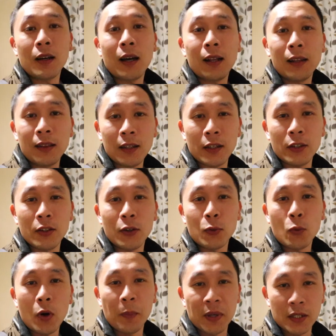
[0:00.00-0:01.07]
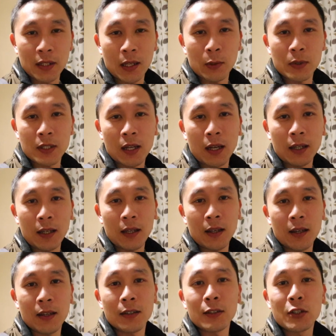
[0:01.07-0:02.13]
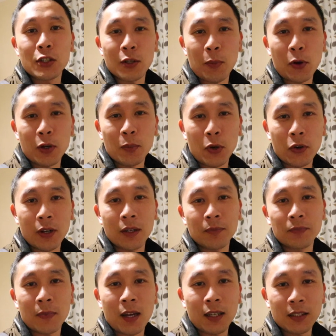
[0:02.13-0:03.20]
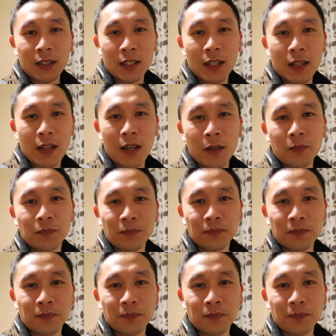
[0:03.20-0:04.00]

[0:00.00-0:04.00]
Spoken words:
I'll let you know what my stay was like here tomorrow morning. I'll see you then.